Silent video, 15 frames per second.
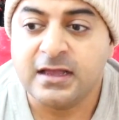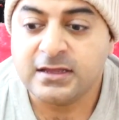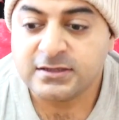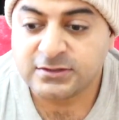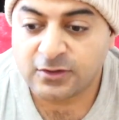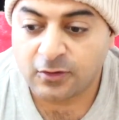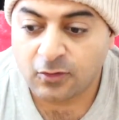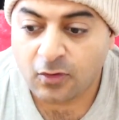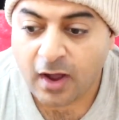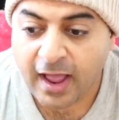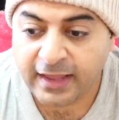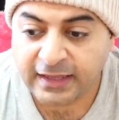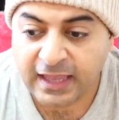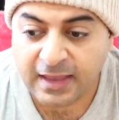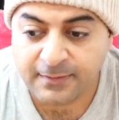So
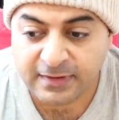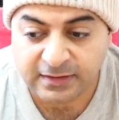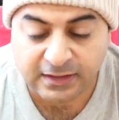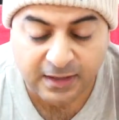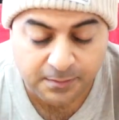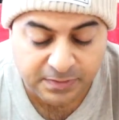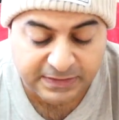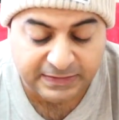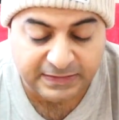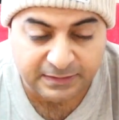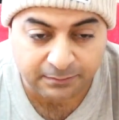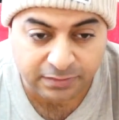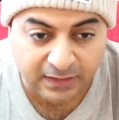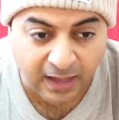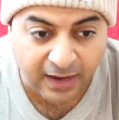I came in completely
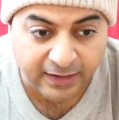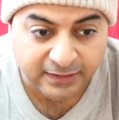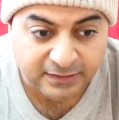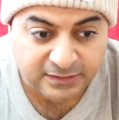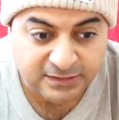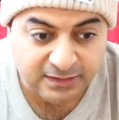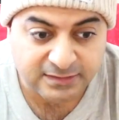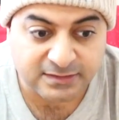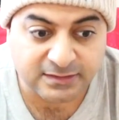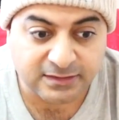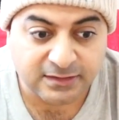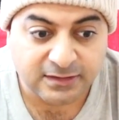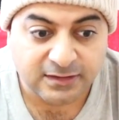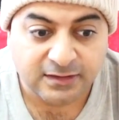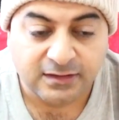blind, just
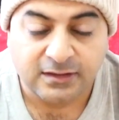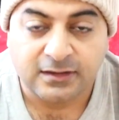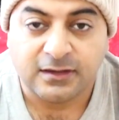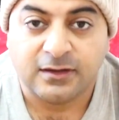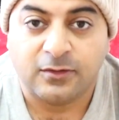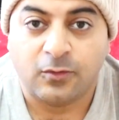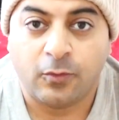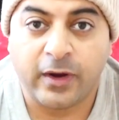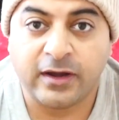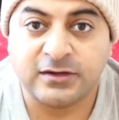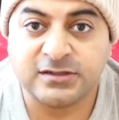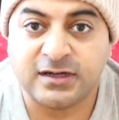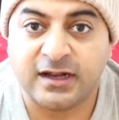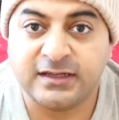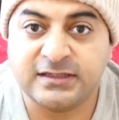where
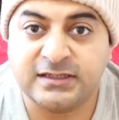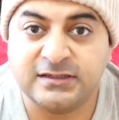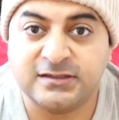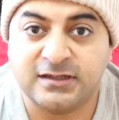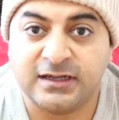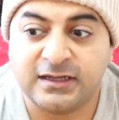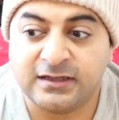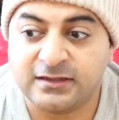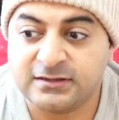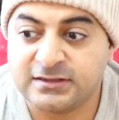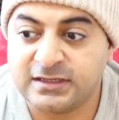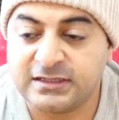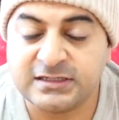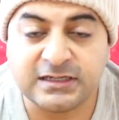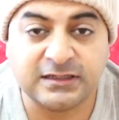should I teach
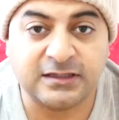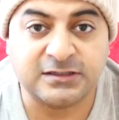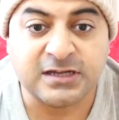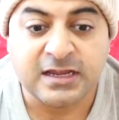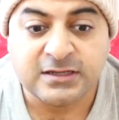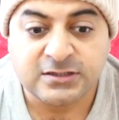English?